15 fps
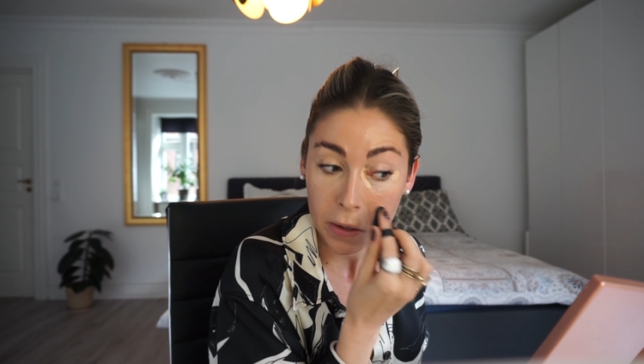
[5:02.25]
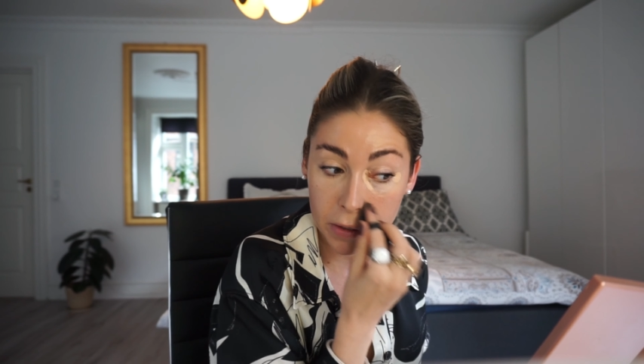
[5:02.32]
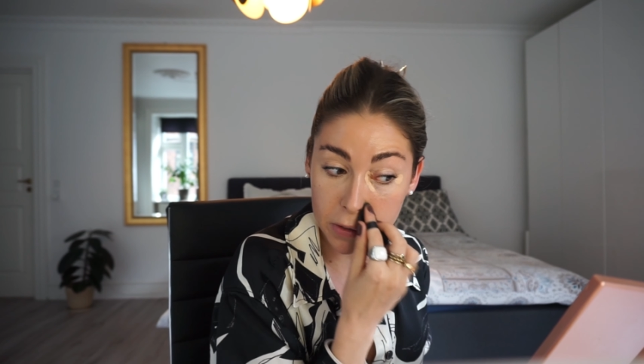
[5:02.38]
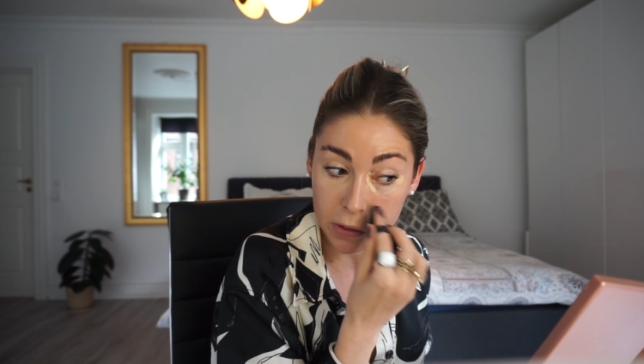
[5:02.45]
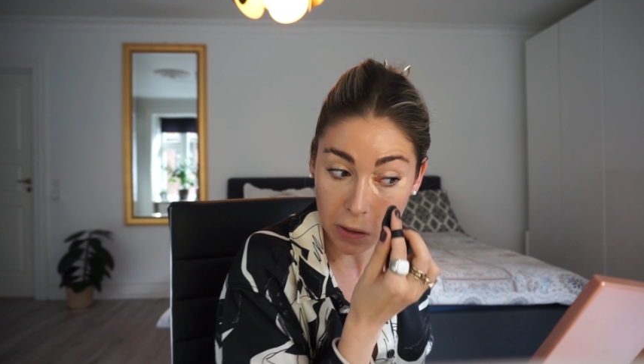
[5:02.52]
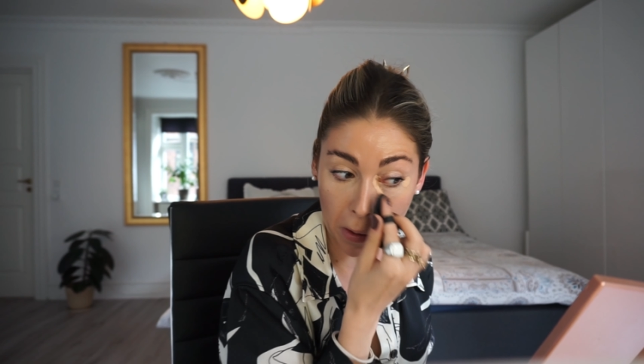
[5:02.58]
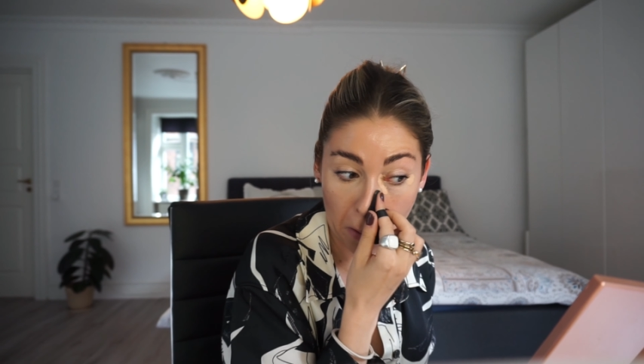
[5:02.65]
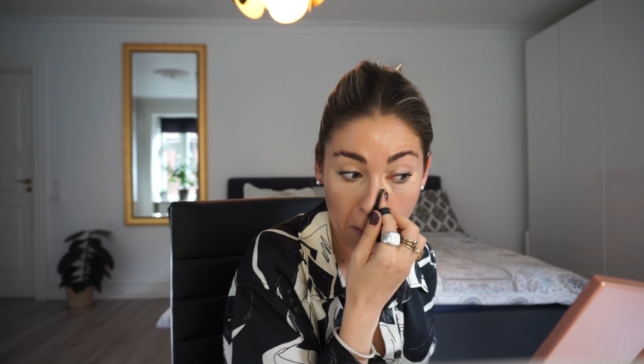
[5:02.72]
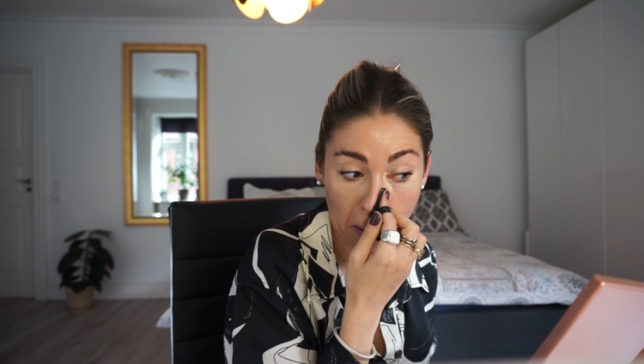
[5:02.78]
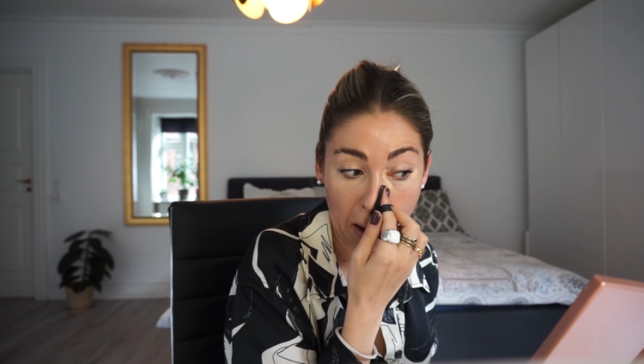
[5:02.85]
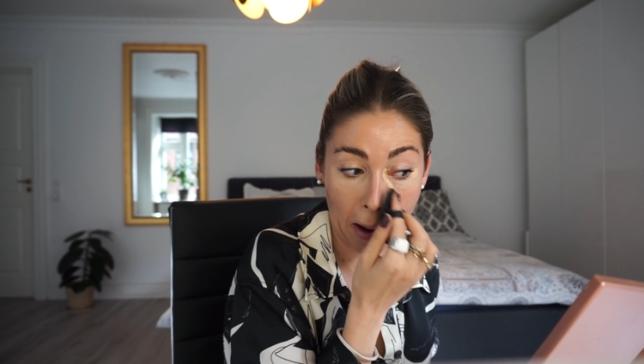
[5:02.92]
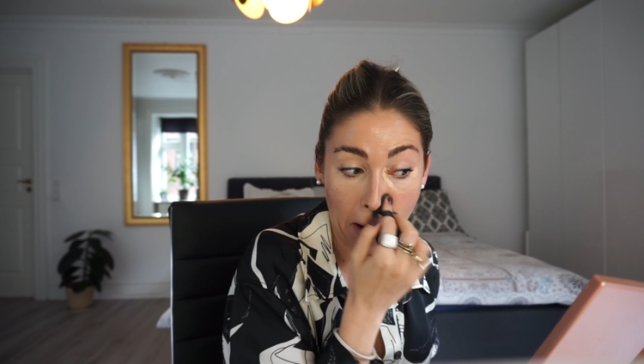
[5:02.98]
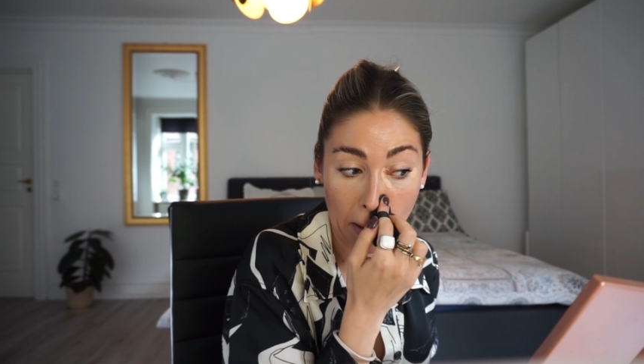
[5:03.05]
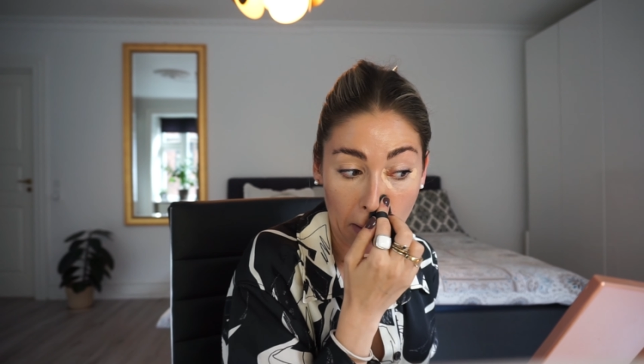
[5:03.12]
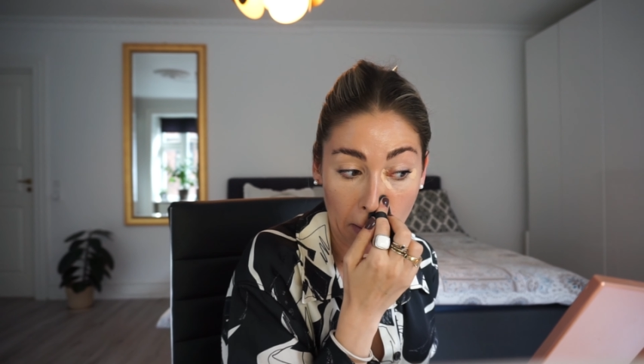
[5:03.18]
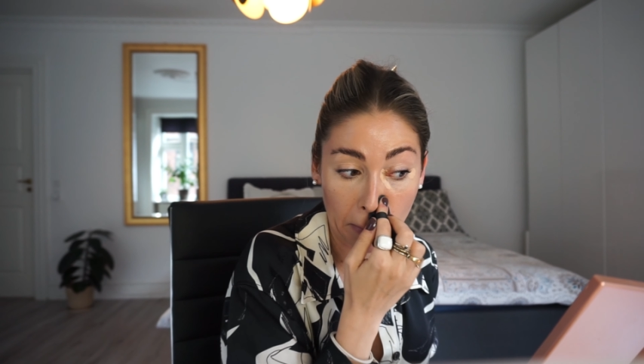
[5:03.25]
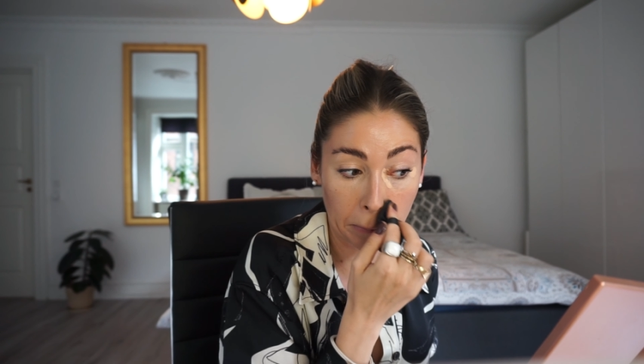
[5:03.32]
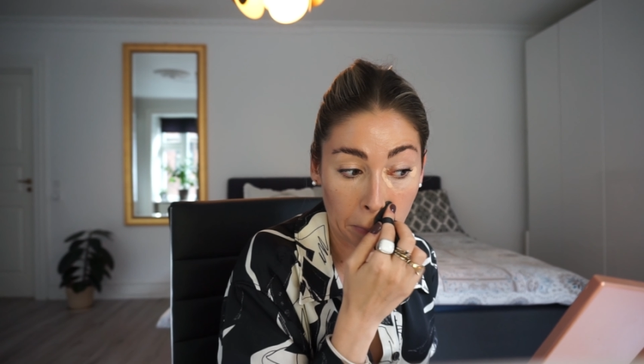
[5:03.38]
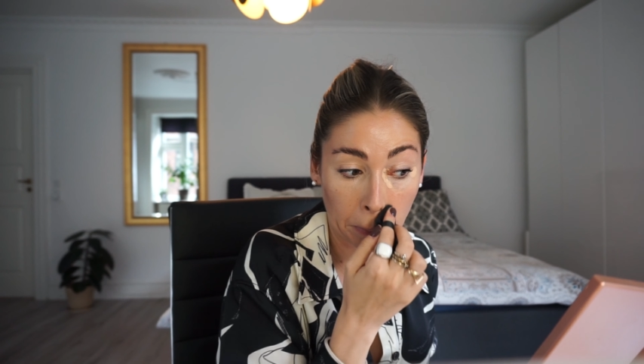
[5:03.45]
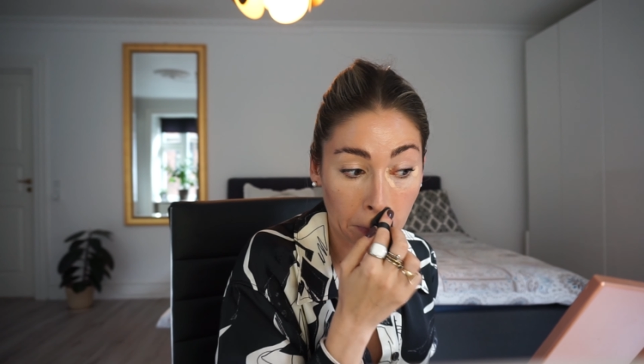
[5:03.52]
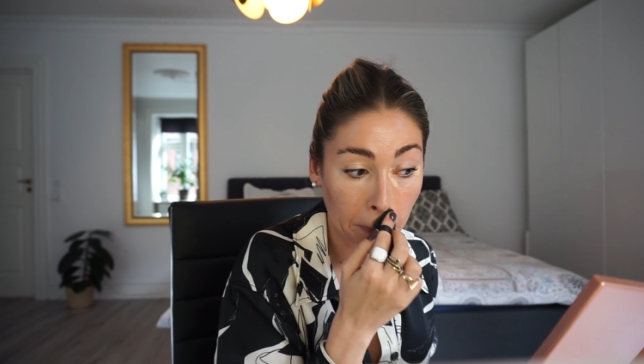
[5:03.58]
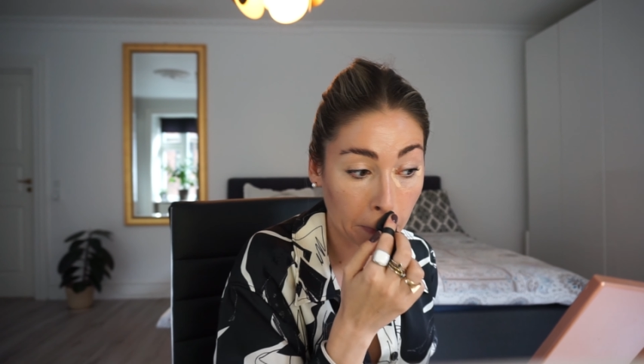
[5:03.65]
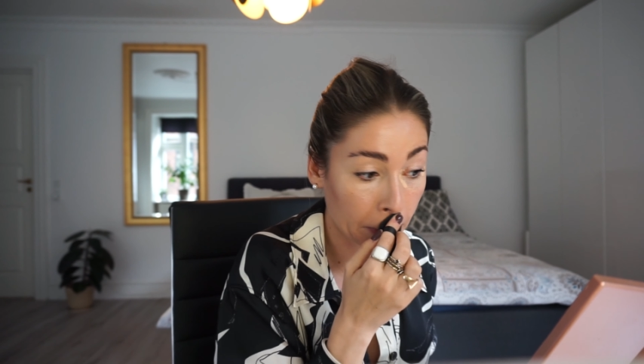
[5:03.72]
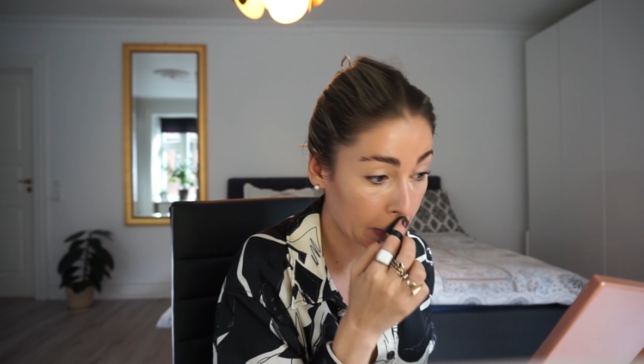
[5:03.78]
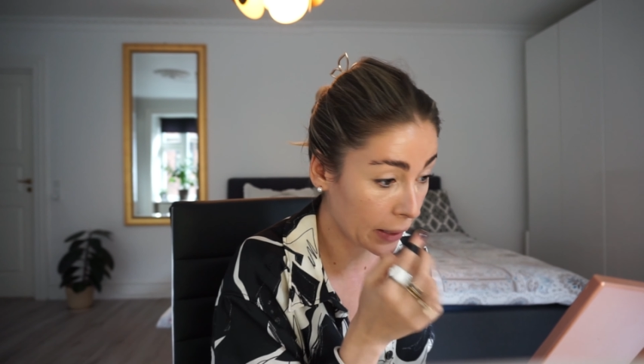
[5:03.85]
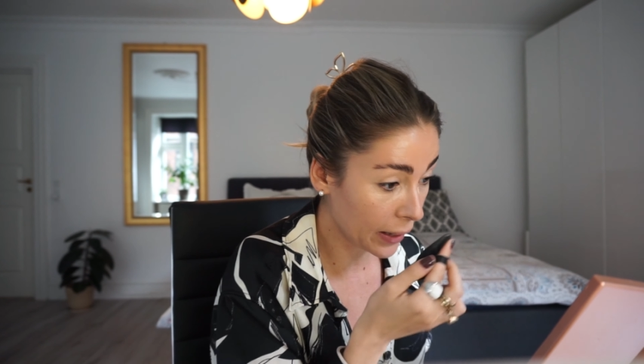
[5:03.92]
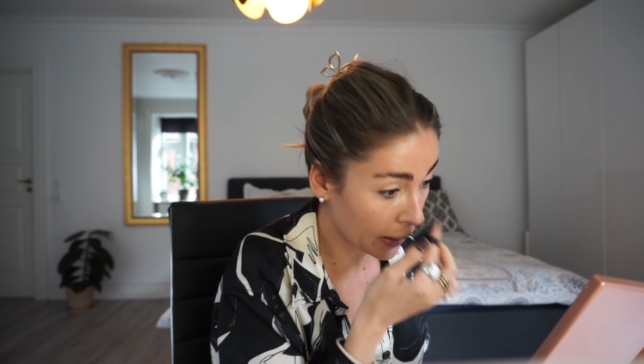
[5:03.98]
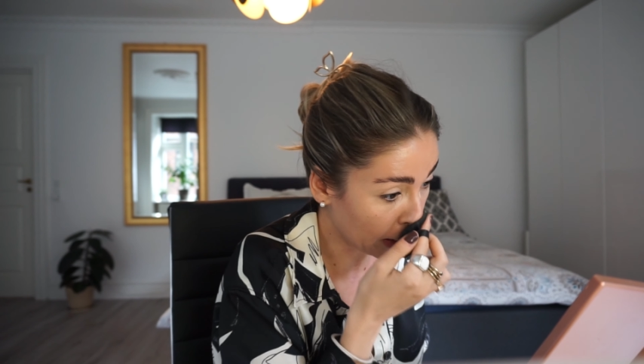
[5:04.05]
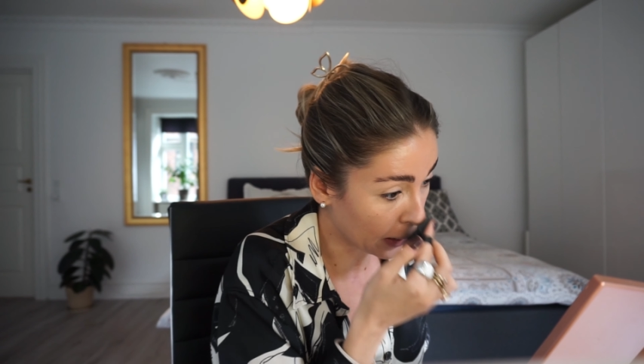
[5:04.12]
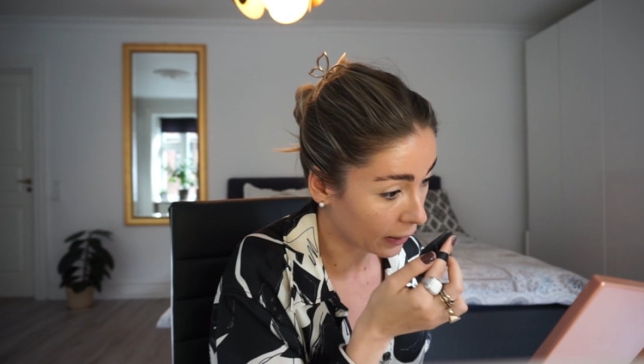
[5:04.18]
So,
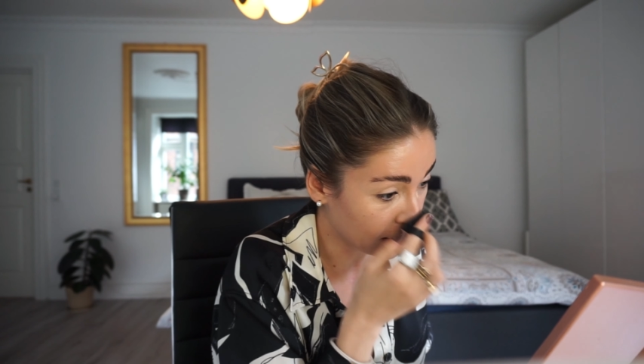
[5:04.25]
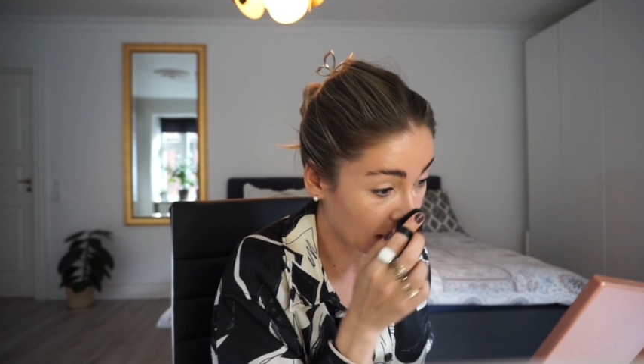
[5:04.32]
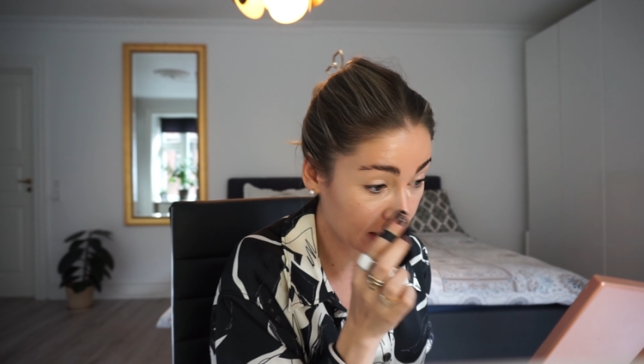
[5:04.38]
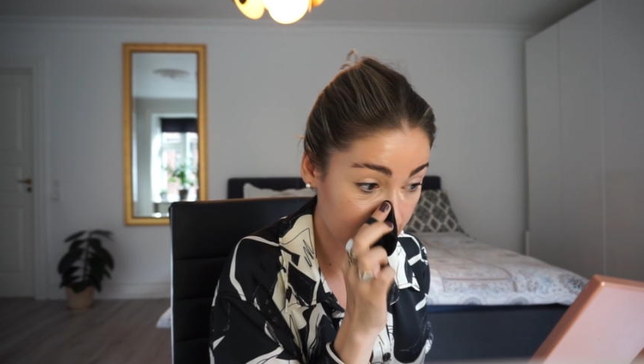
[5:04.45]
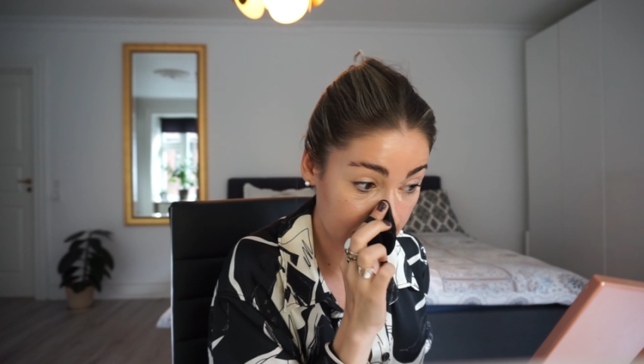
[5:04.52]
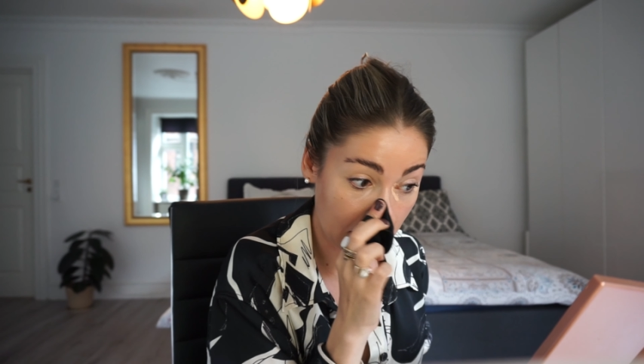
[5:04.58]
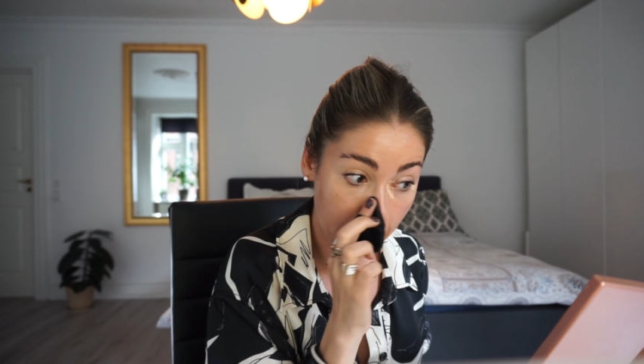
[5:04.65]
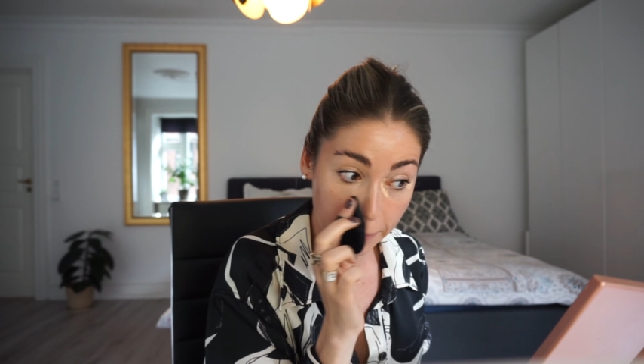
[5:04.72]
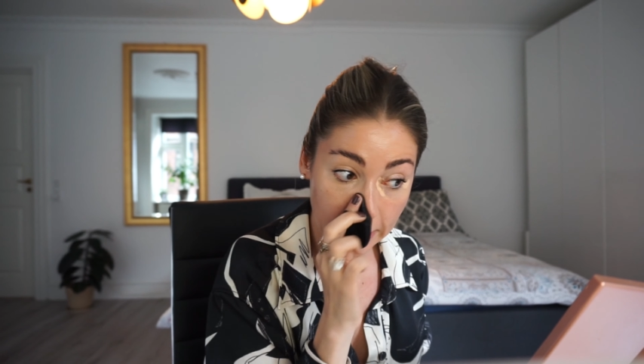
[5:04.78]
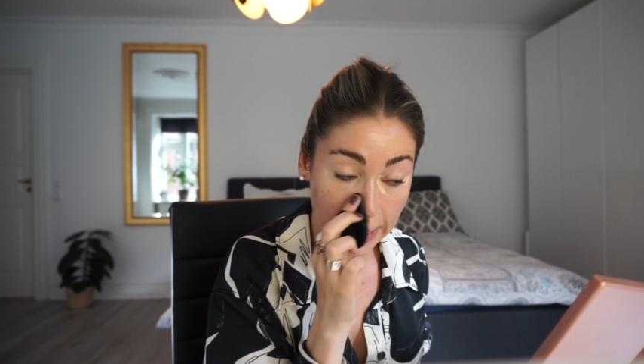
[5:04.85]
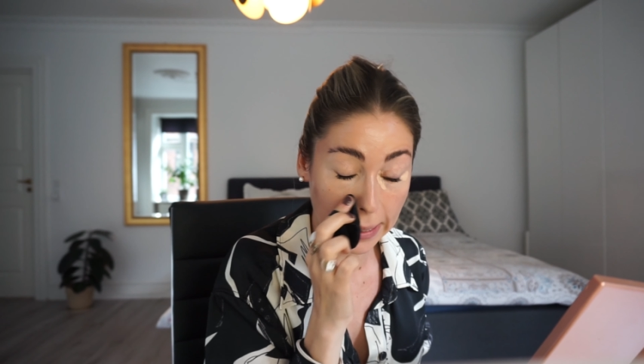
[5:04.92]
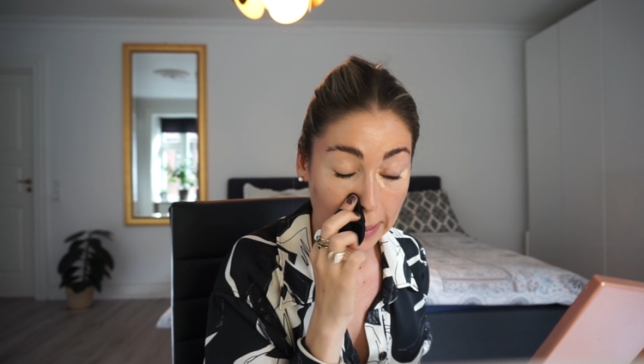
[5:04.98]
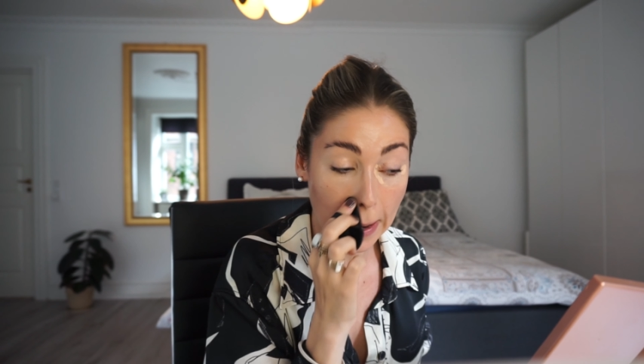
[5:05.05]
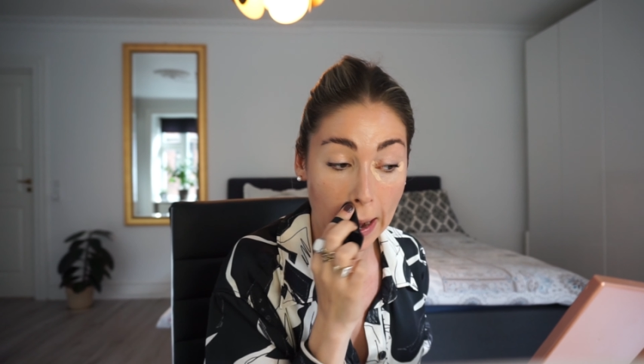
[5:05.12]
yeah, that's happening.